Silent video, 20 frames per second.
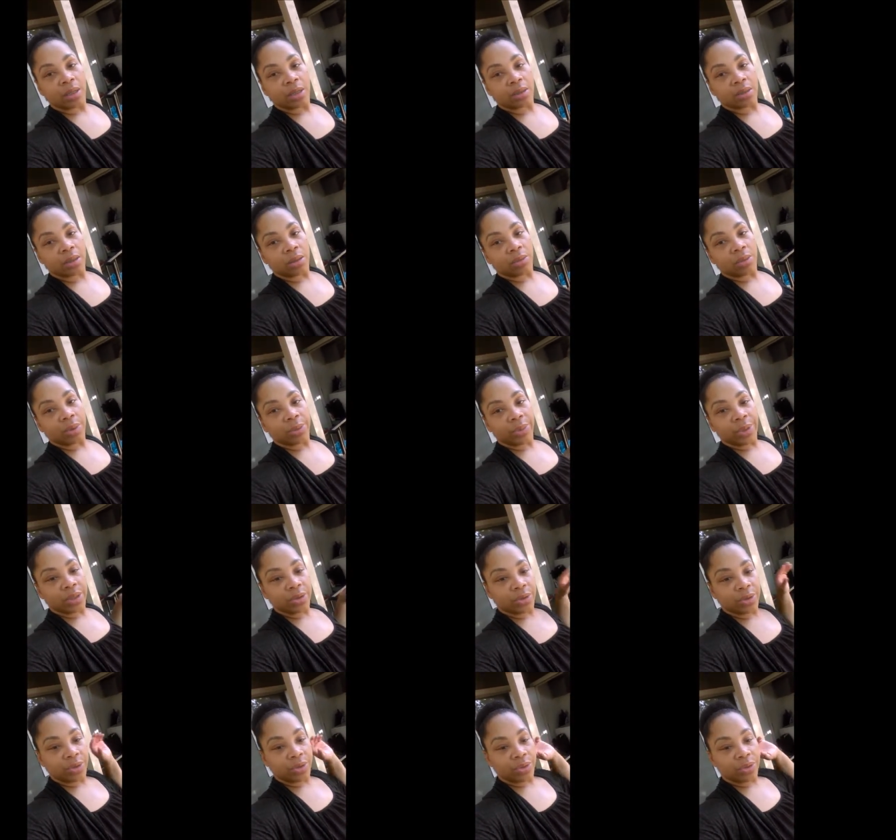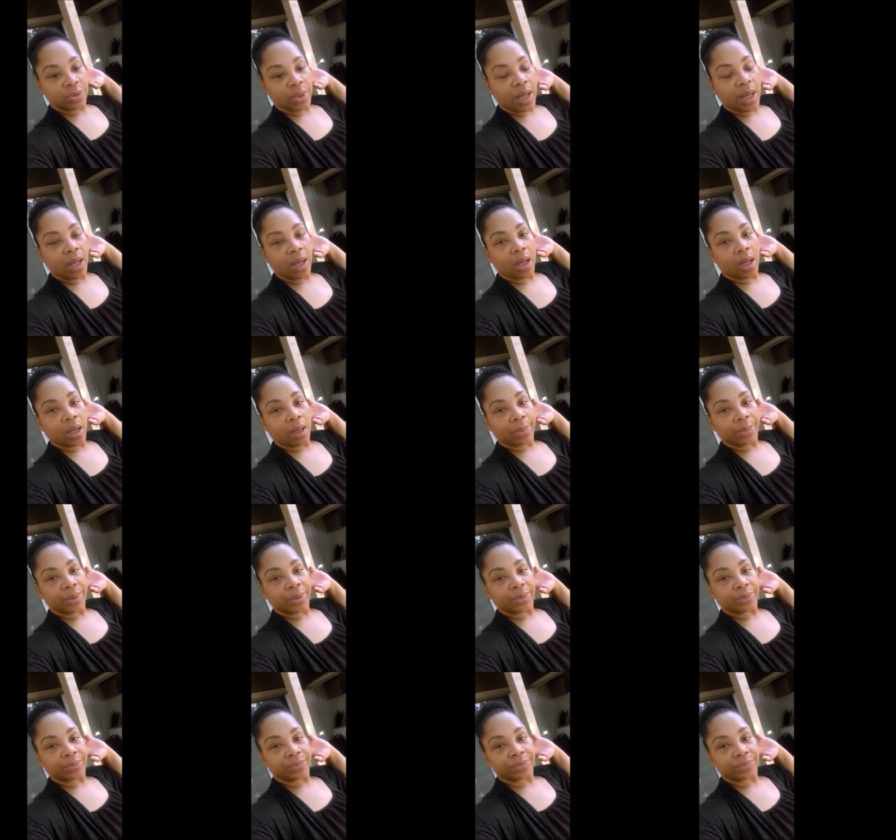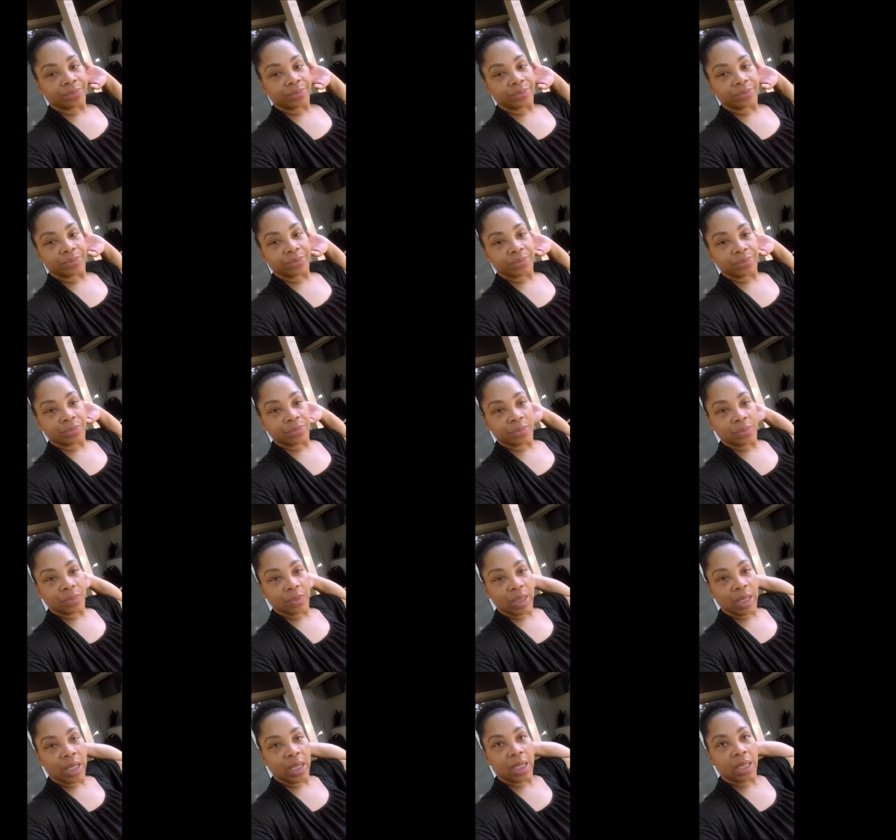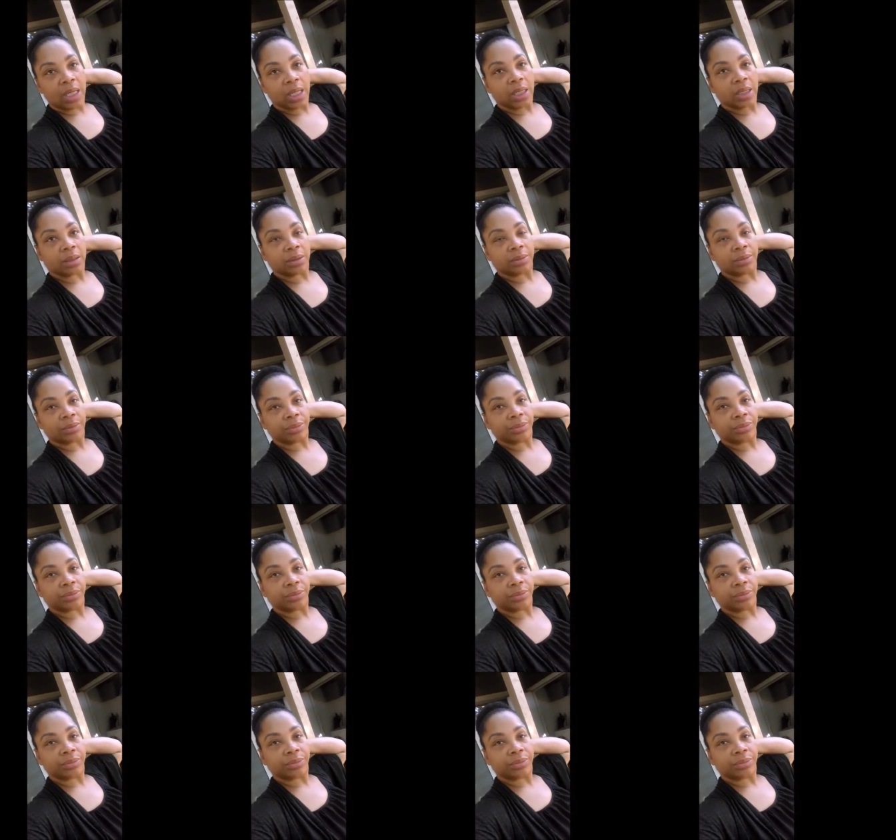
So we went to IHOP and ate, and,